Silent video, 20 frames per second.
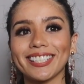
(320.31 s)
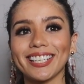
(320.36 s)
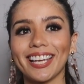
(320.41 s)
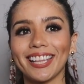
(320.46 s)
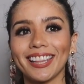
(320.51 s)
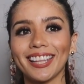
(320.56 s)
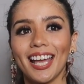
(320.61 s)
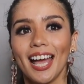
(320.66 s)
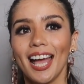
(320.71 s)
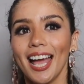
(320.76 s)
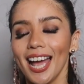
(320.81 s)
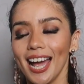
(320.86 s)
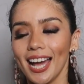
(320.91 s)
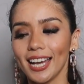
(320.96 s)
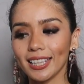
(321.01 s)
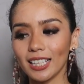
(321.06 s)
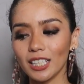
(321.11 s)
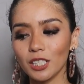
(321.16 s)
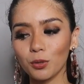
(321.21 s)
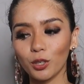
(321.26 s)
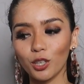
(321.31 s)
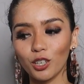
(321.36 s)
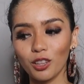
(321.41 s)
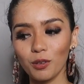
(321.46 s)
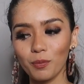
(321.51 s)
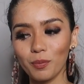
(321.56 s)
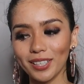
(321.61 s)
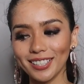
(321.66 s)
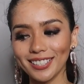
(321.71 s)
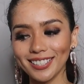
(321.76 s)
And that's one of
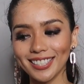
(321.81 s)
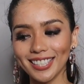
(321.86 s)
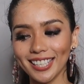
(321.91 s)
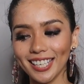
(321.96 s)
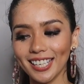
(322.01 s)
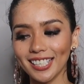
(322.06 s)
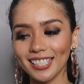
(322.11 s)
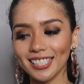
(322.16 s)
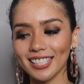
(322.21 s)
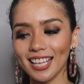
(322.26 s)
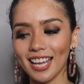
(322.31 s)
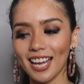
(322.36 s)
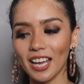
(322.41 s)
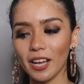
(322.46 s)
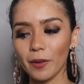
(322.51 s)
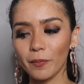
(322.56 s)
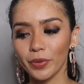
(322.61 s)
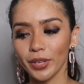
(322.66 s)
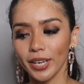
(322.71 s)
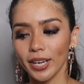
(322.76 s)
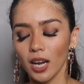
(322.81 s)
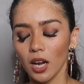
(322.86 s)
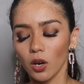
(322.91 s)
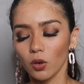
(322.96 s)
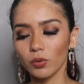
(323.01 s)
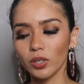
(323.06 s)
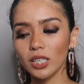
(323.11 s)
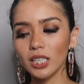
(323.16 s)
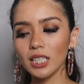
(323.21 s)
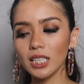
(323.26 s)
the biggest things that
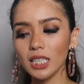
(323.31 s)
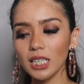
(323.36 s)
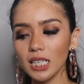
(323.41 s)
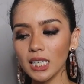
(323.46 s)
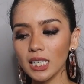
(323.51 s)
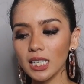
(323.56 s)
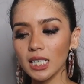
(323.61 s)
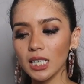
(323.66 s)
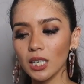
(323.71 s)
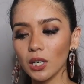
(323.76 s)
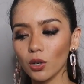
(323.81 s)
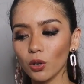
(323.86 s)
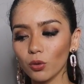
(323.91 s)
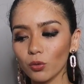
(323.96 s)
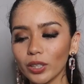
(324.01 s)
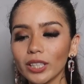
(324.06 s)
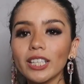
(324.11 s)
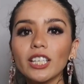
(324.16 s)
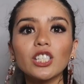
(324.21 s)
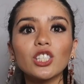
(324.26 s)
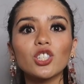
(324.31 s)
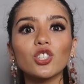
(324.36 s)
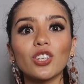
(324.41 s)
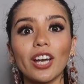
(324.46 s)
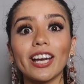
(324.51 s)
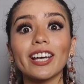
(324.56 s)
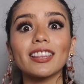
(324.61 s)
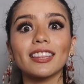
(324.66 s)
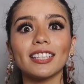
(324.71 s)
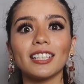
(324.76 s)
really, really
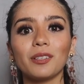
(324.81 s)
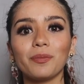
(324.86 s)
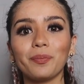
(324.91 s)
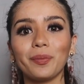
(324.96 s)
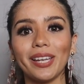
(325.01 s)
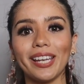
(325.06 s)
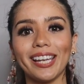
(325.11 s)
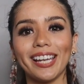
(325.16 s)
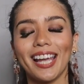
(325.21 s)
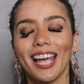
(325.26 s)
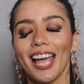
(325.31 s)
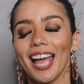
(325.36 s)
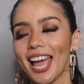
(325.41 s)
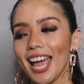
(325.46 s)
strengthened me.